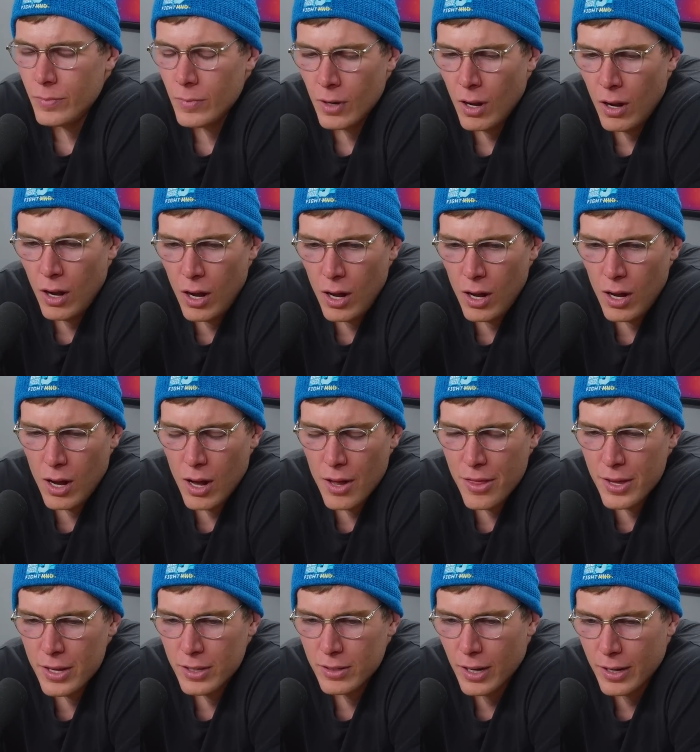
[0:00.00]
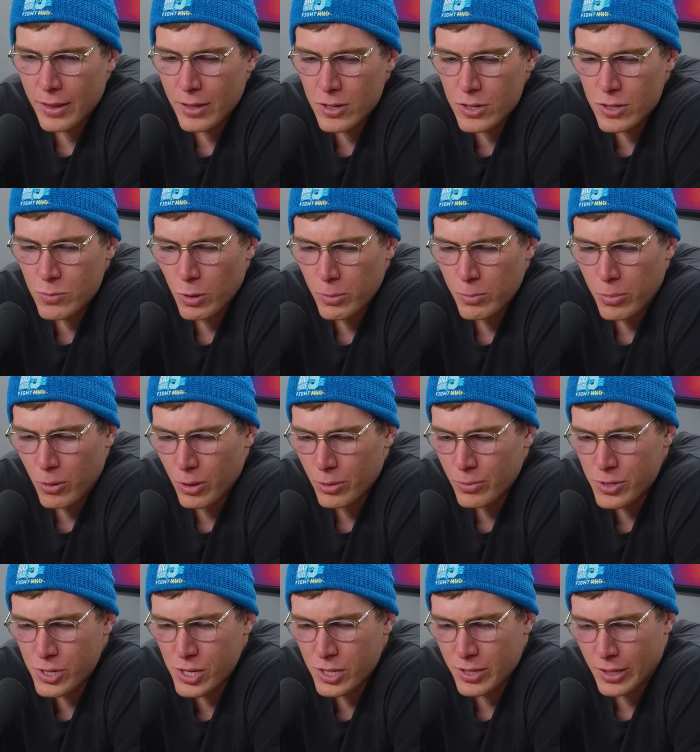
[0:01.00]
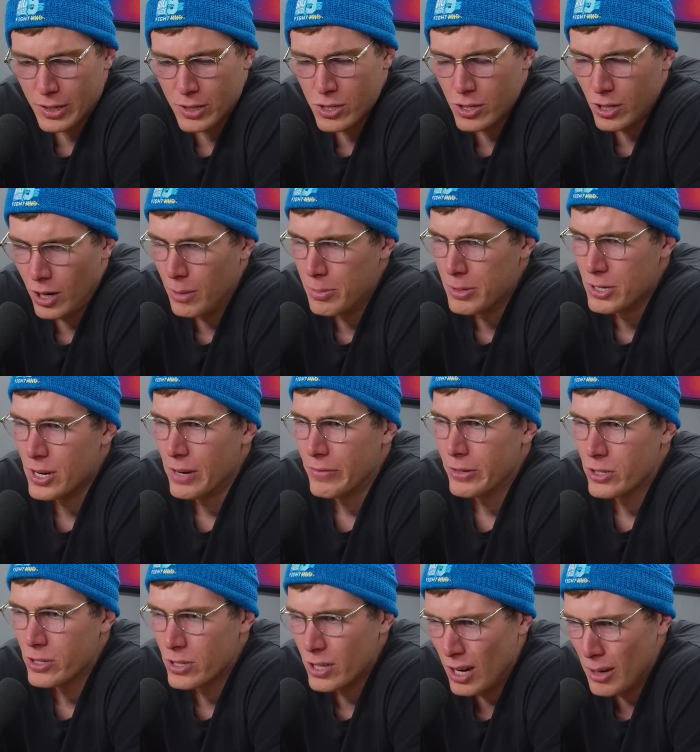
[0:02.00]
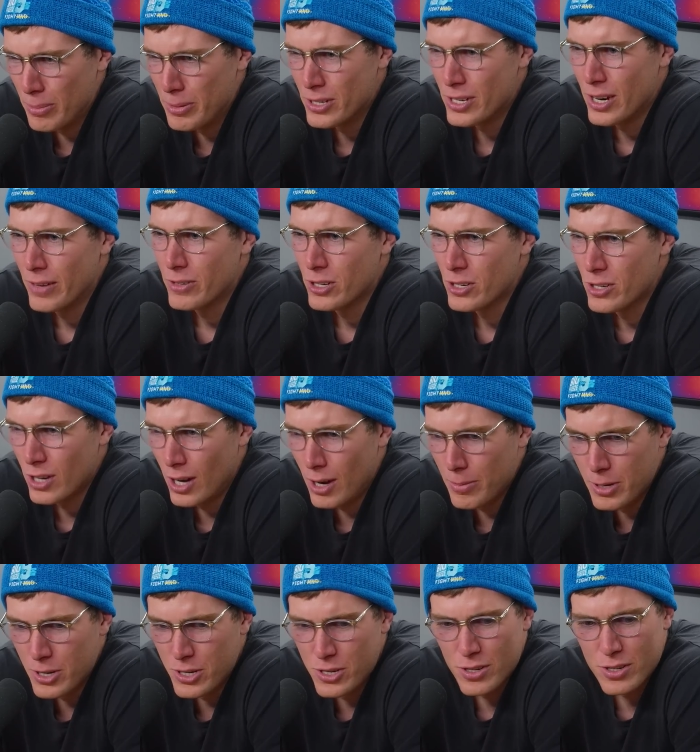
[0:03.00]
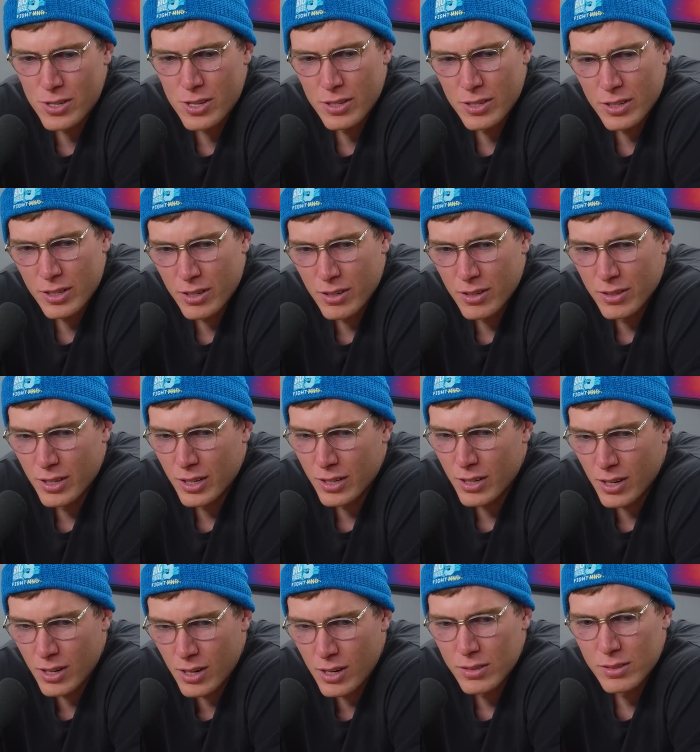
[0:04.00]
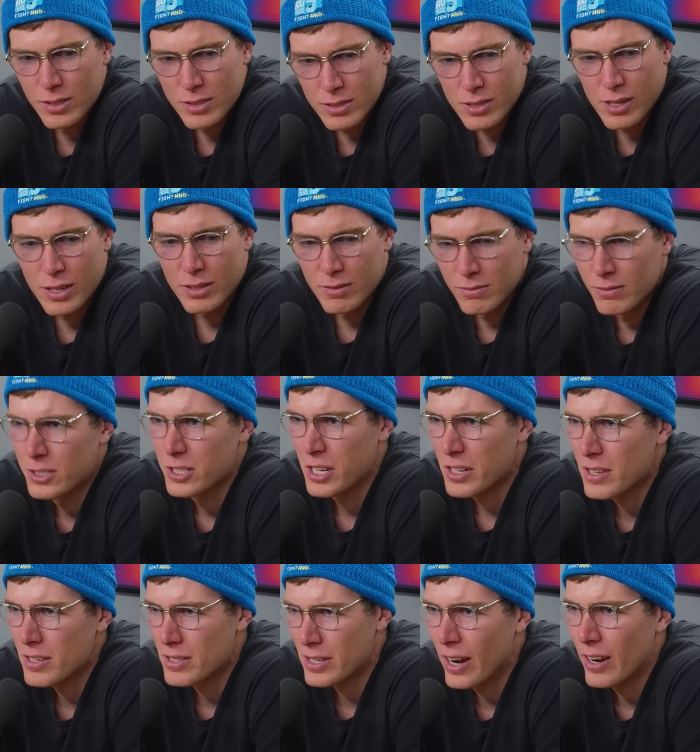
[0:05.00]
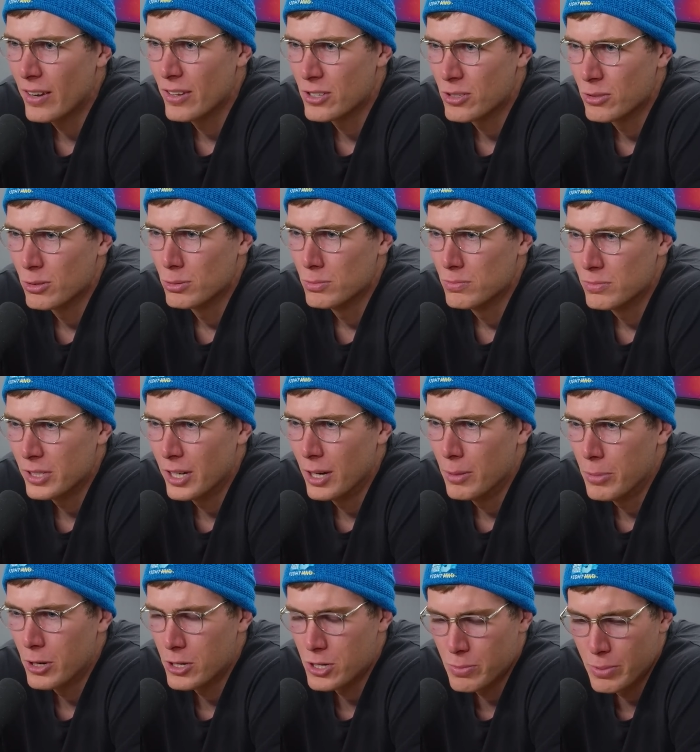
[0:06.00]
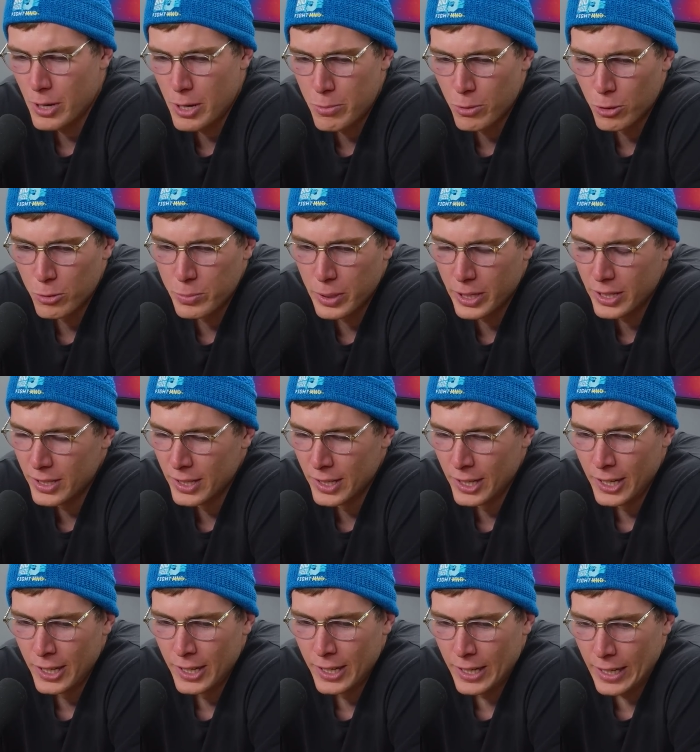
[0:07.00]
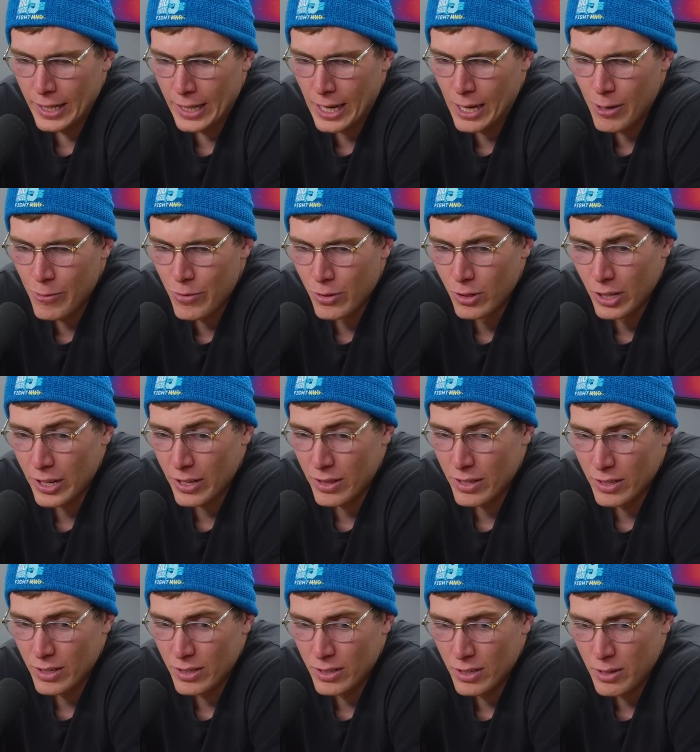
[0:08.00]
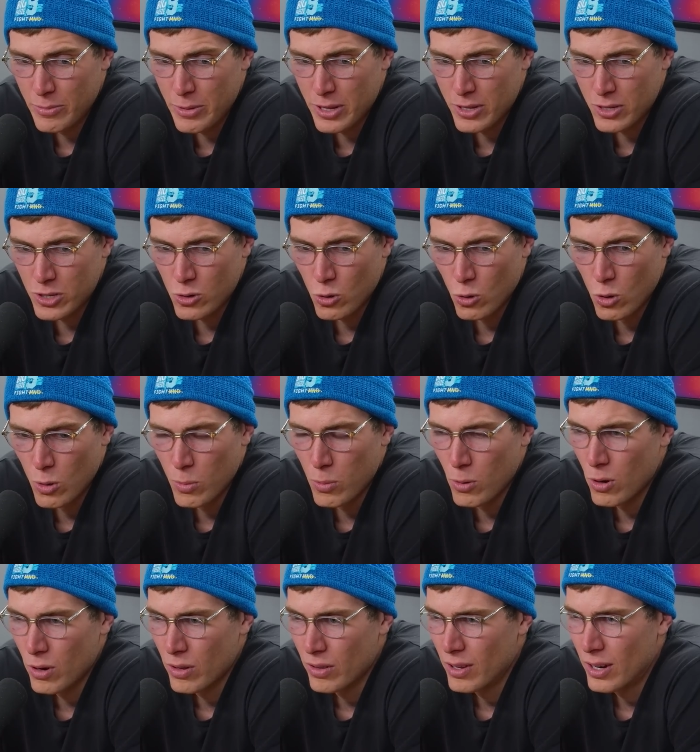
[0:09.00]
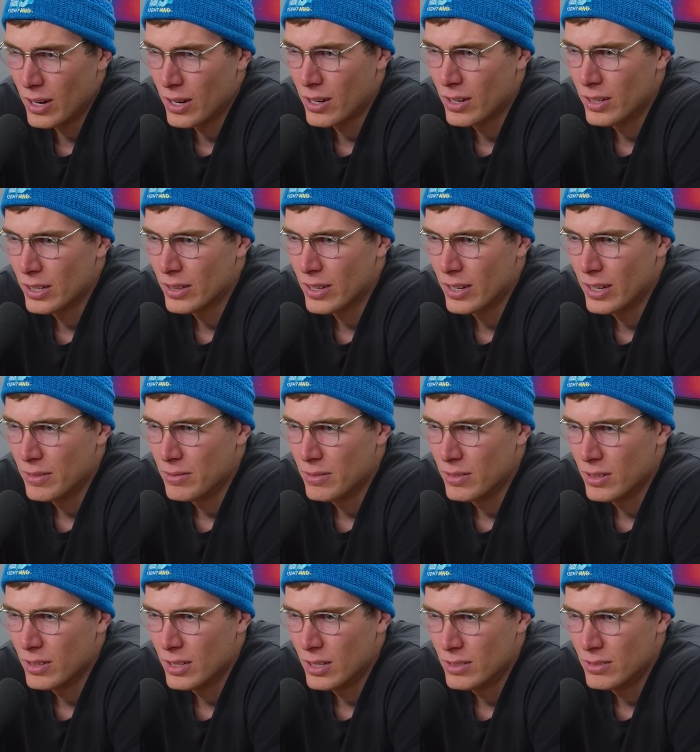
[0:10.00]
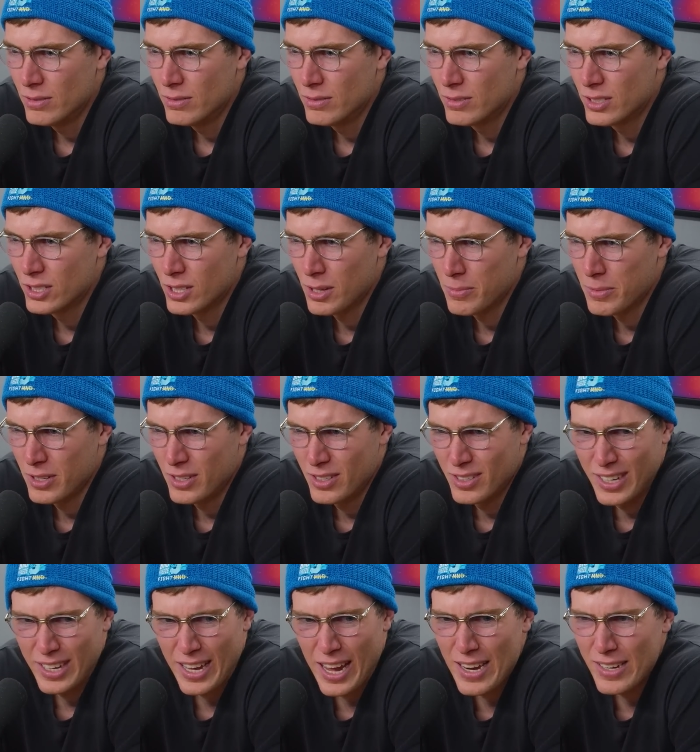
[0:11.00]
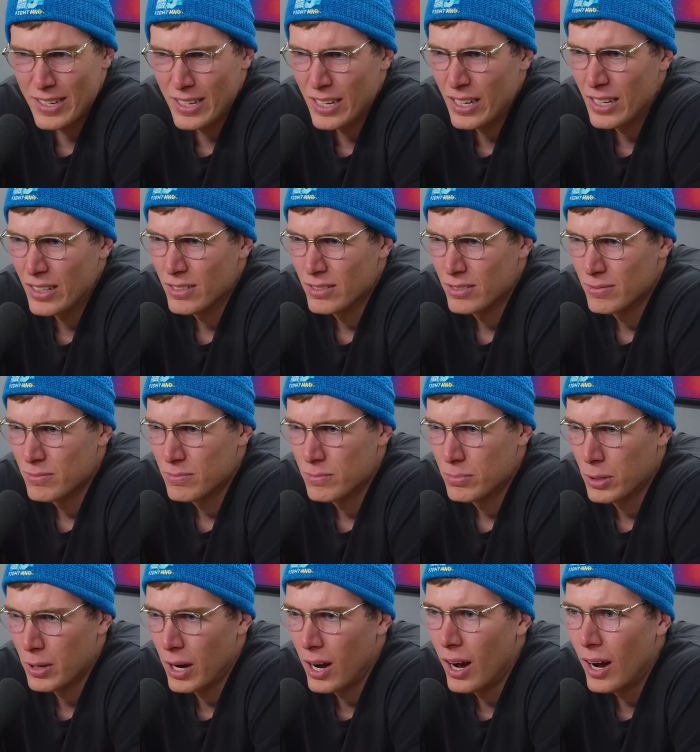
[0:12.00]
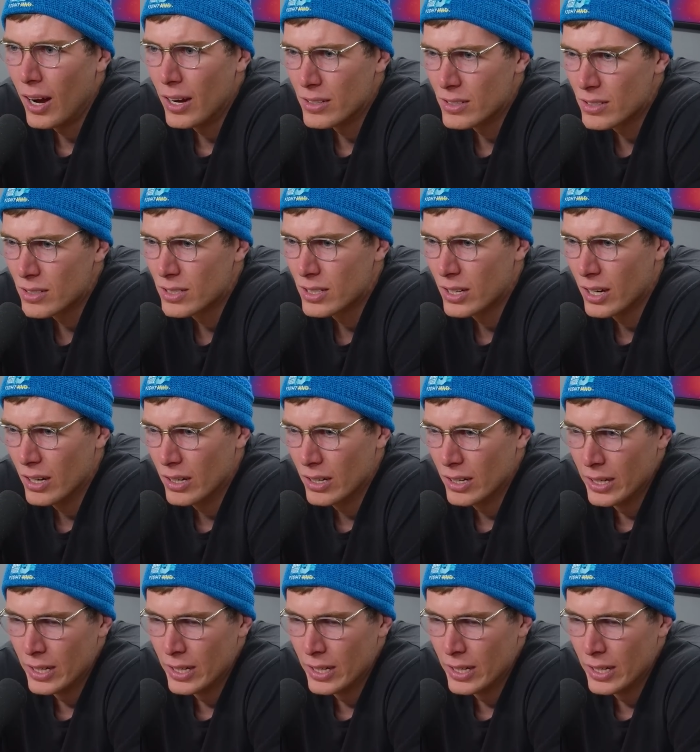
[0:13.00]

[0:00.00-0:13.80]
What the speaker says: I think like there was one point where it was just like stoppage after stoppage after stoppage. And you're sitting there going like, all right, let's get this out of this little bunch of people. But if you look at the scoreboard, like I think they had something like 18 behind. So